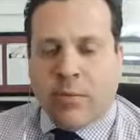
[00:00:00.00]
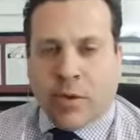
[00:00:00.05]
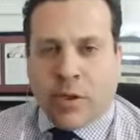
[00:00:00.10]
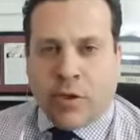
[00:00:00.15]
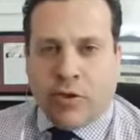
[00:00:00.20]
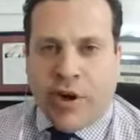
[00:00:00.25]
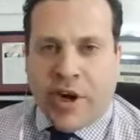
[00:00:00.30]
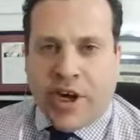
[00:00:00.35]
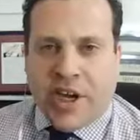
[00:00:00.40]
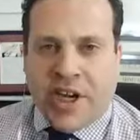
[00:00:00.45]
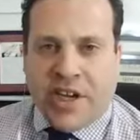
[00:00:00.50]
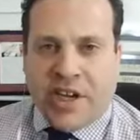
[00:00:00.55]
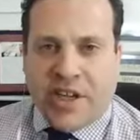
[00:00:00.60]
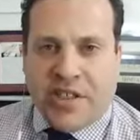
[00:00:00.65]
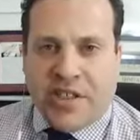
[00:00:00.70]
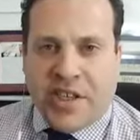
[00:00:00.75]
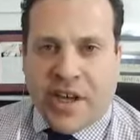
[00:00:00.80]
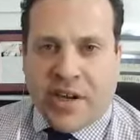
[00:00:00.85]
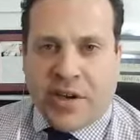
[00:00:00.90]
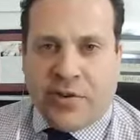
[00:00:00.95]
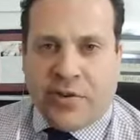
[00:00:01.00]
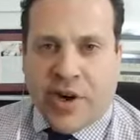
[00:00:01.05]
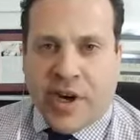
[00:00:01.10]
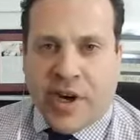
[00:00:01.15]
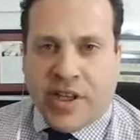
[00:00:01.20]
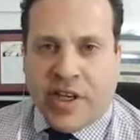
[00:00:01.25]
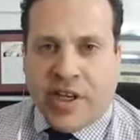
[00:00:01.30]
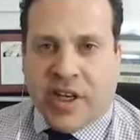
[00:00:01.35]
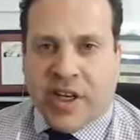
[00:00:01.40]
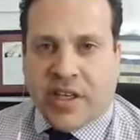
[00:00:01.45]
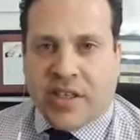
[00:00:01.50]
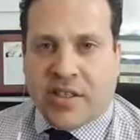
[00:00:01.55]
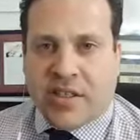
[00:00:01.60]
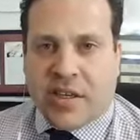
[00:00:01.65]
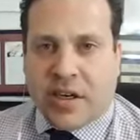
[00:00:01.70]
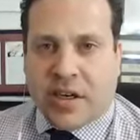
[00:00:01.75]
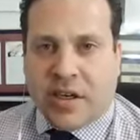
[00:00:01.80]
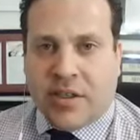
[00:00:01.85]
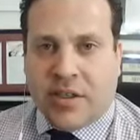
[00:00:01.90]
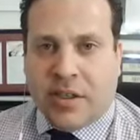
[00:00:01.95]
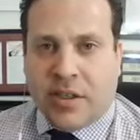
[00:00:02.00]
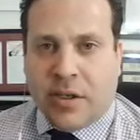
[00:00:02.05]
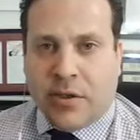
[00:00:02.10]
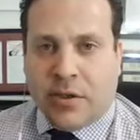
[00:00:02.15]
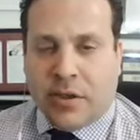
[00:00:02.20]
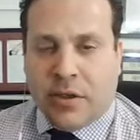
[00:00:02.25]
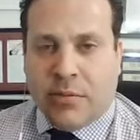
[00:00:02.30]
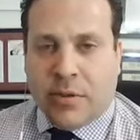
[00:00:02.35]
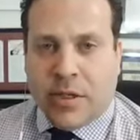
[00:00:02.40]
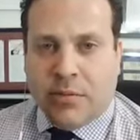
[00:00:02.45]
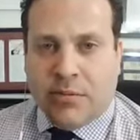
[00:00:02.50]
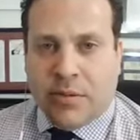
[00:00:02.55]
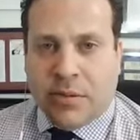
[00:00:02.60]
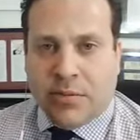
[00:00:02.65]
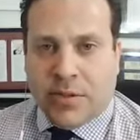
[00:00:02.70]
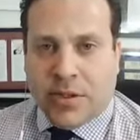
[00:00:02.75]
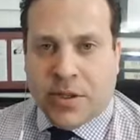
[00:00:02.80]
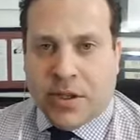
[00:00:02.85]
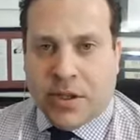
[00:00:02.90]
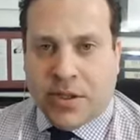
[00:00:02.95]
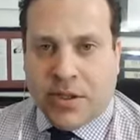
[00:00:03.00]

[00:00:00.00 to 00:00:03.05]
with gradient descent, right? That it gets stuck in the local minimums all the